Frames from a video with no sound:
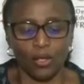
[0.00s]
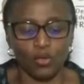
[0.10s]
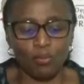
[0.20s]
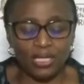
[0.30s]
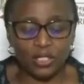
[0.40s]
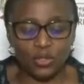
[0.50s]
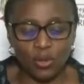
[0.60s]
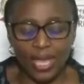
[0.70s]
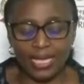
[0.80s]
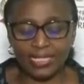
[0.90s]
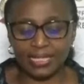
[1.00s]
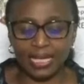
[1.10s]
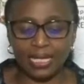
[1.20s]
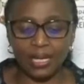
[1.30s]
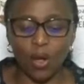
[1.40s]
You must know
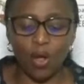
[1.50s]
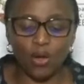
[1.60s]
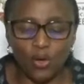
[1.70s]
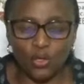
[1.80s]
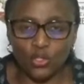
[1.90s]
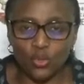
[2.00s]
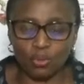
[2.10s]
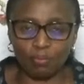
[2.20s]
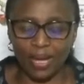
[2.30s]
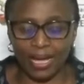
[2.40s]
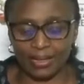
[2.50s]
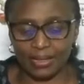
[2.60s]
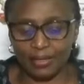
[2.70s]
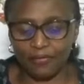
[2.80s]
exactly all your toolbars.